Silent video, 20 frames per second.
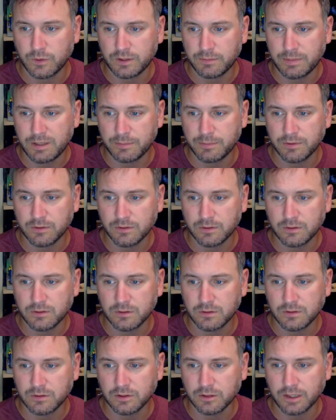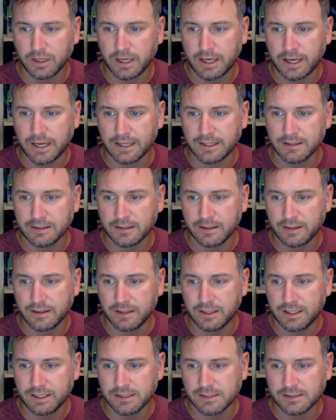people look at
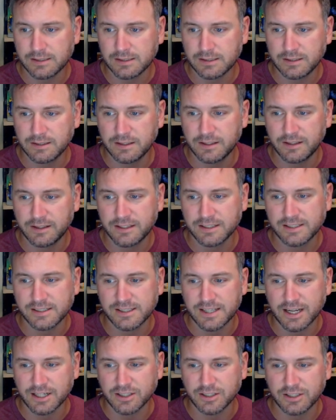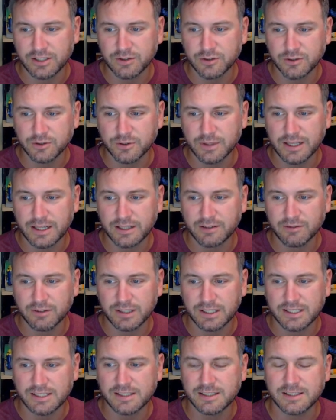this, this is actually true that it
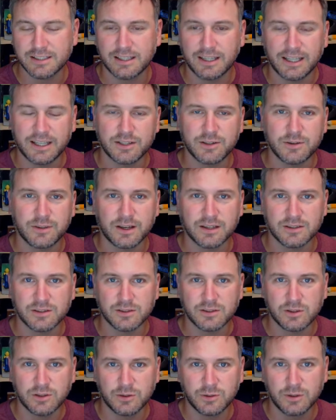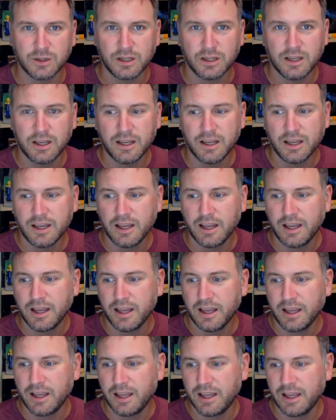releases in late
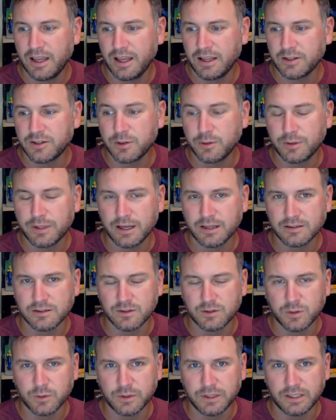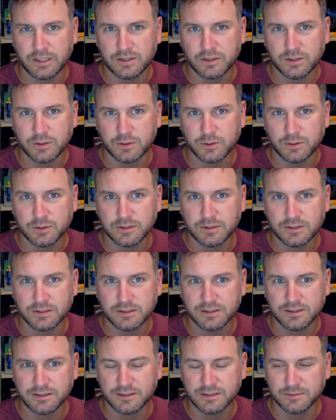2022.
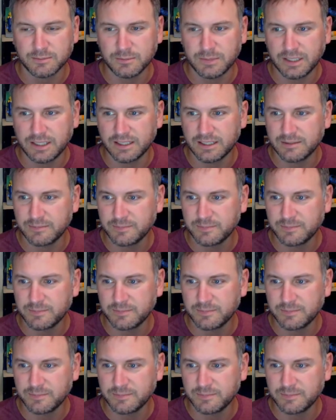Oh man.